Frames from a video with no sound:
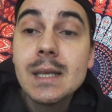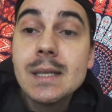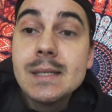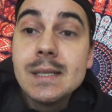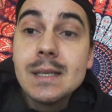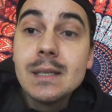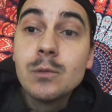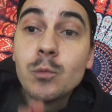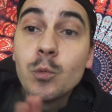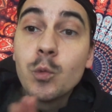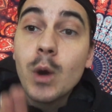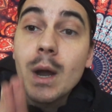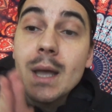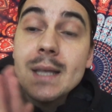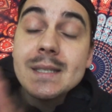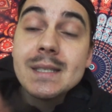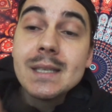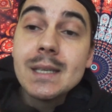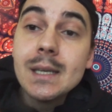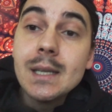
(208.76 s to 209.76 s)
is in
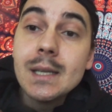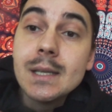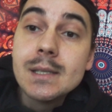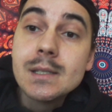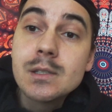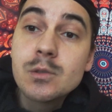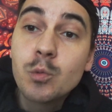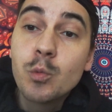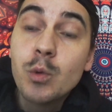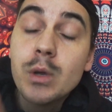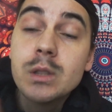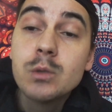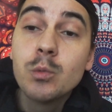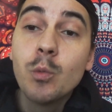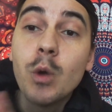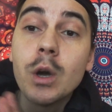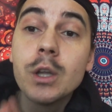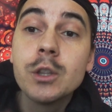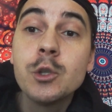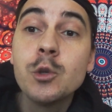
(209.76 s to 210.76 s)
resonance with
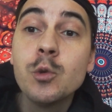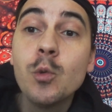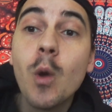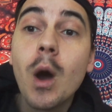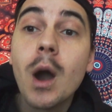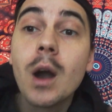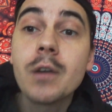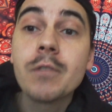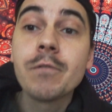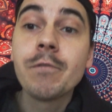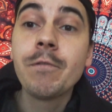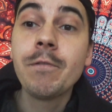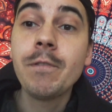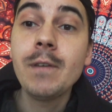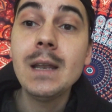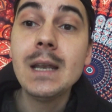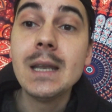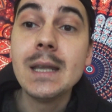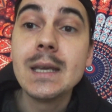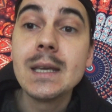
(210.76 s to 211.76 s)
what you are
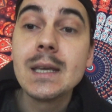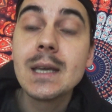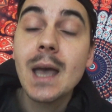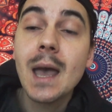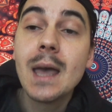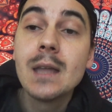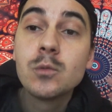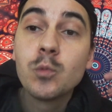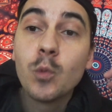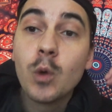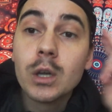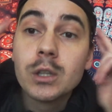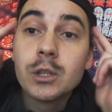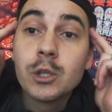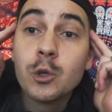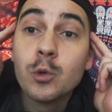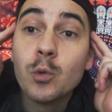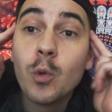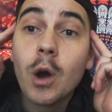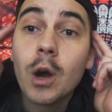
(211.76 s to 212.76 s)
feeling and
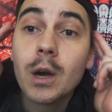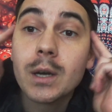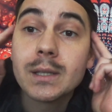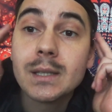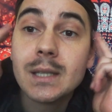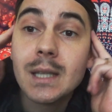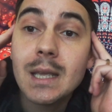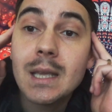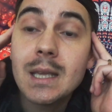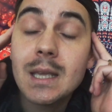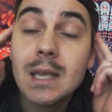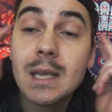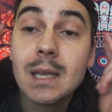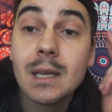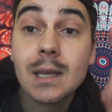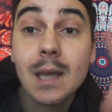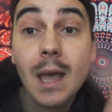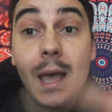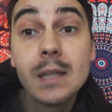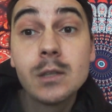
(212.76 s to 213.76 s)
what you are
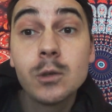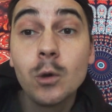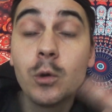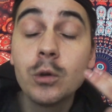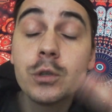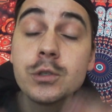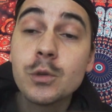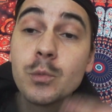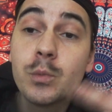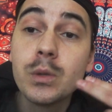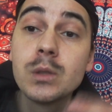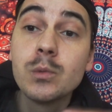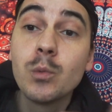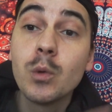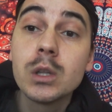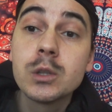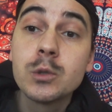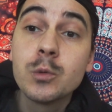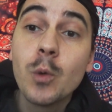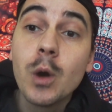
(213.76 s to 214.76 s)
thinking and also with
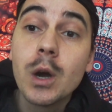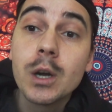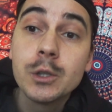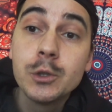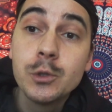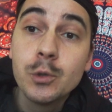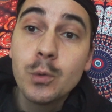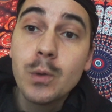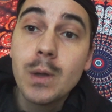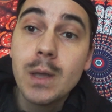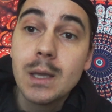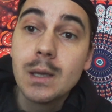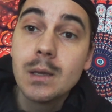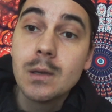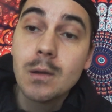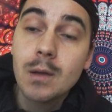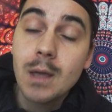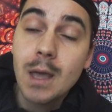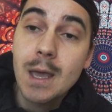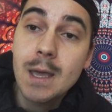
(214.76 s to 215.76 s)
what you are doing
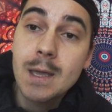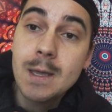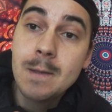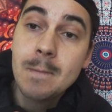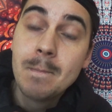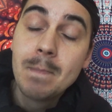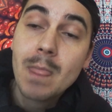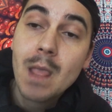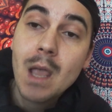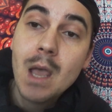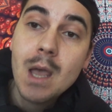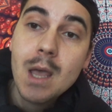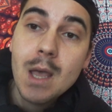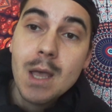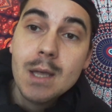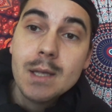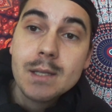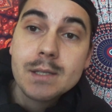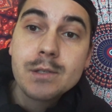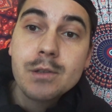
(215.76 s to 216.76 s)
okay
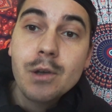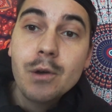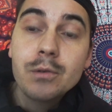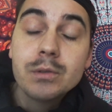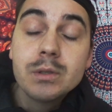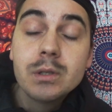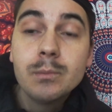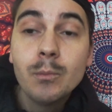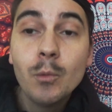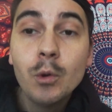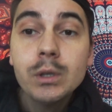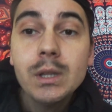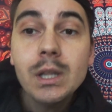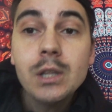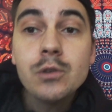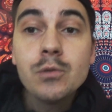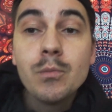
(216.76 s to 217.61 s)
so the more that